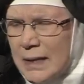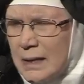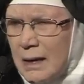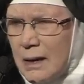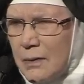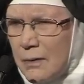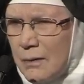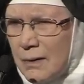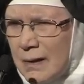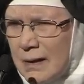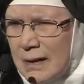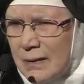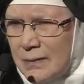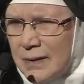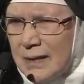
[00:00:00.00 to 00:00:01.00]
other
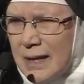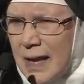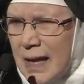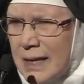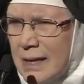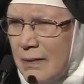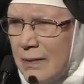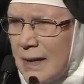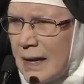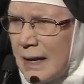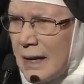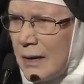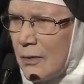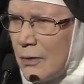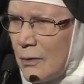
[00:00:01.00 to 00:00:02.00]
than anything
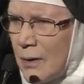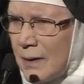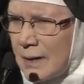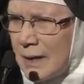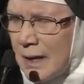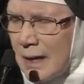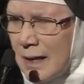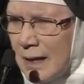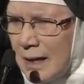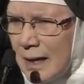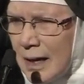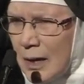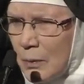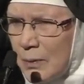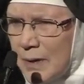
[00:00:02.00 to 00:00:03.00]
I thought
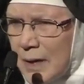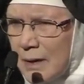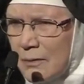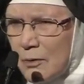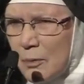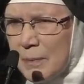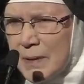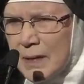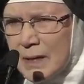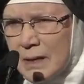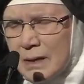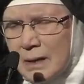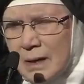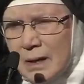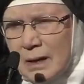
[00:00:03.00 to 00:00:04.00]
I would ever be
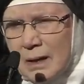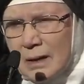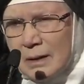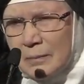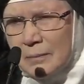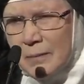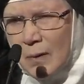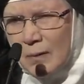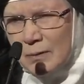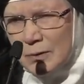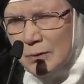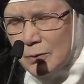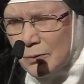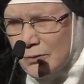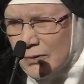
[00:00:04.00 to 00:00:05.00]

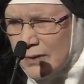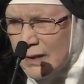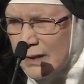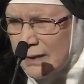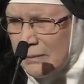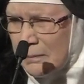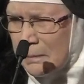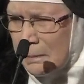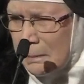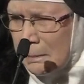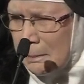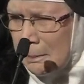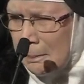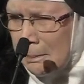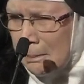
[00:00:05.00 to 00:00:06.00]
used in.
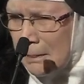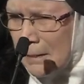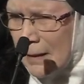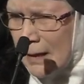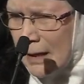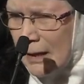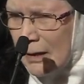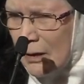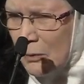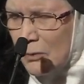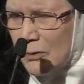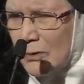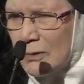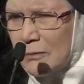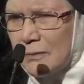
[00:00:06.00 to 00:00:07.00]
It
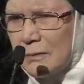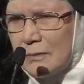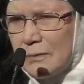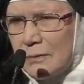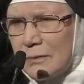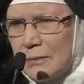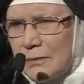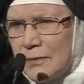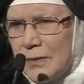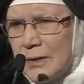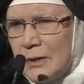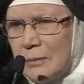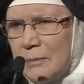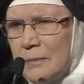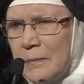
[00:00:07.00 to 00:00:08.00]
was a
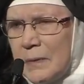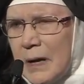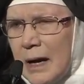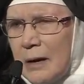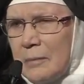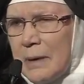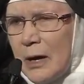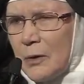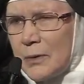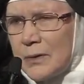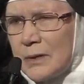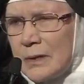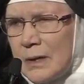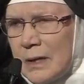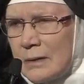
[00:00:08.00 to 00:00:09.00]
film about
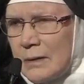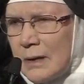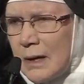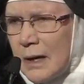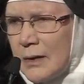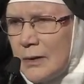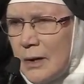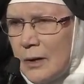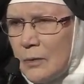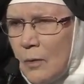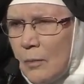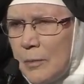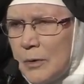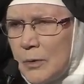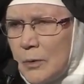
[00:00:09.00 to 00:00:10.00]
a young
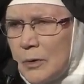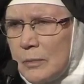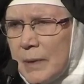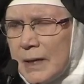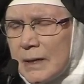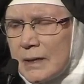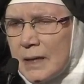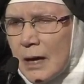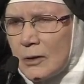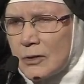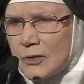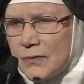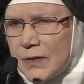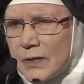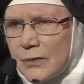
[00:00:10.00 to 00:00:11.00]
woman who had been in
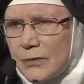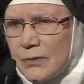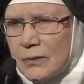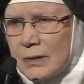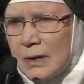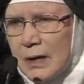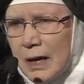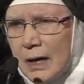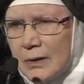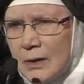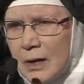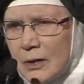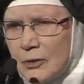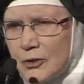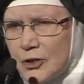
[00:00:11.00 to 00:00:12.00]
Auschwitz, a
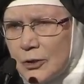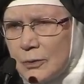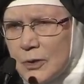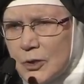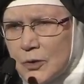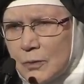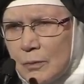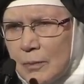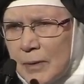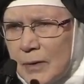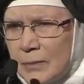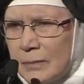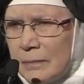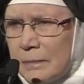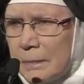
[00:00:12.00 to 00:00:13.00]
young Jewish woman